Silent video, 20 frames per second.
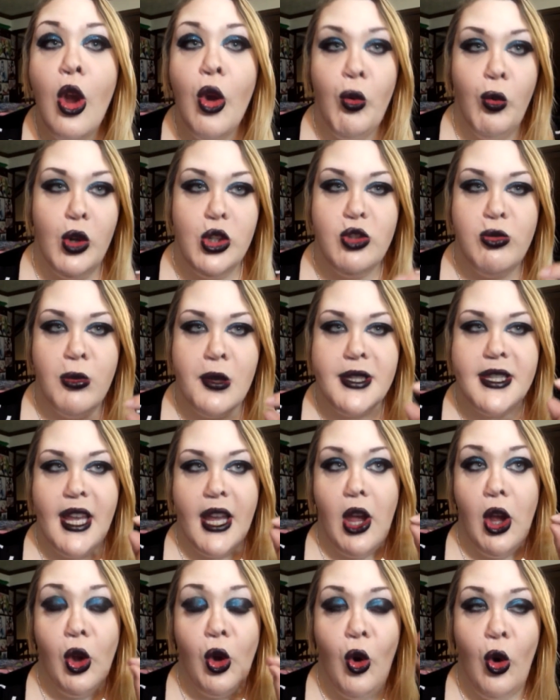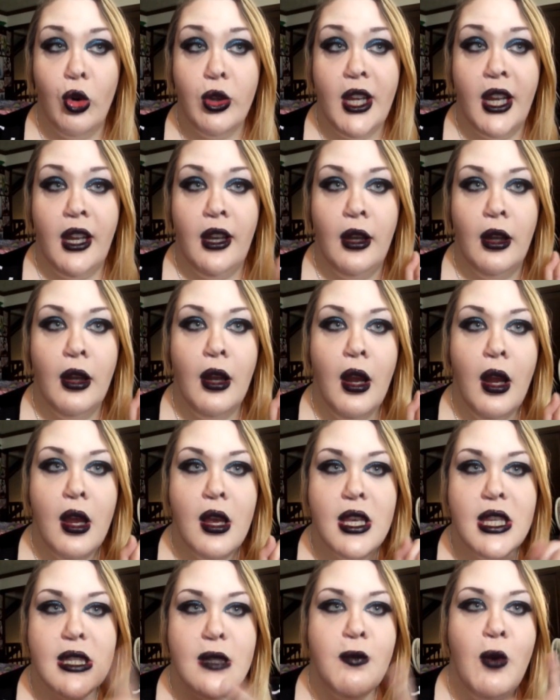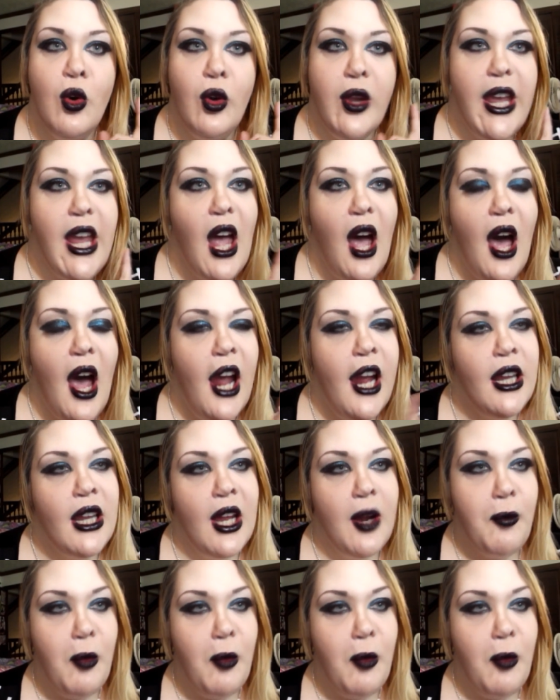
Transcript: which was like a golden smoky eye and like